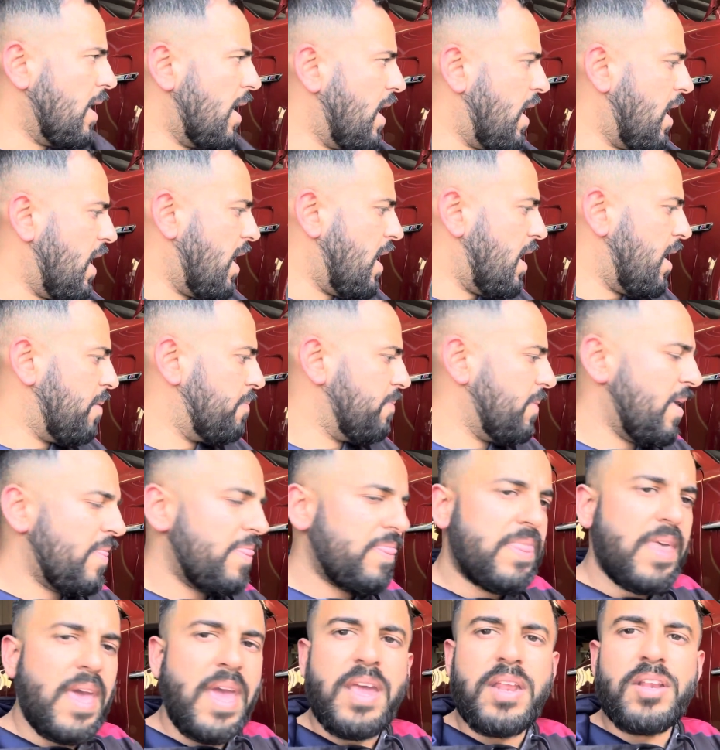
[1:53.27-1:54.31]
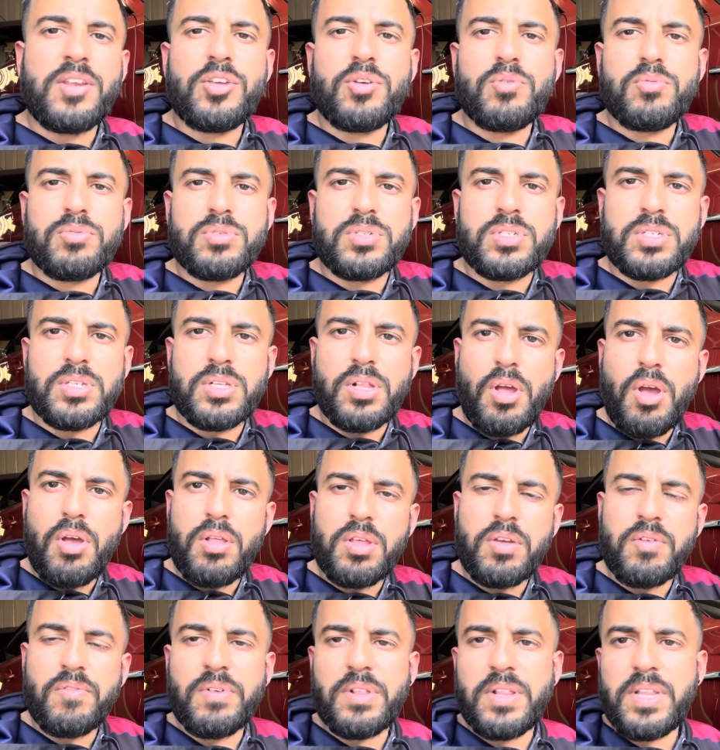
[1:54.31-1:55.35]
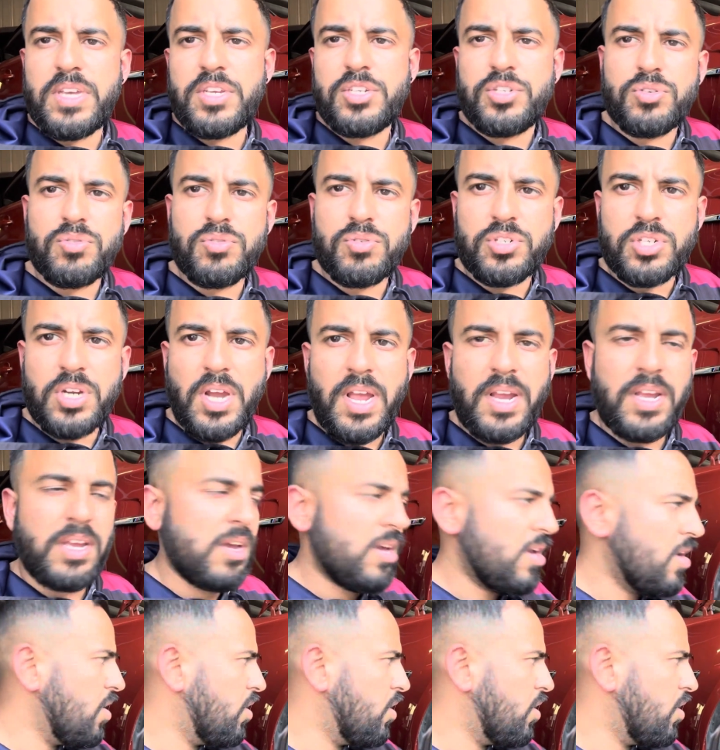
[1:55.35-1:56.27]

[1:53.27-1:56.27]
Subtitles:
And then you will slowly release your jack,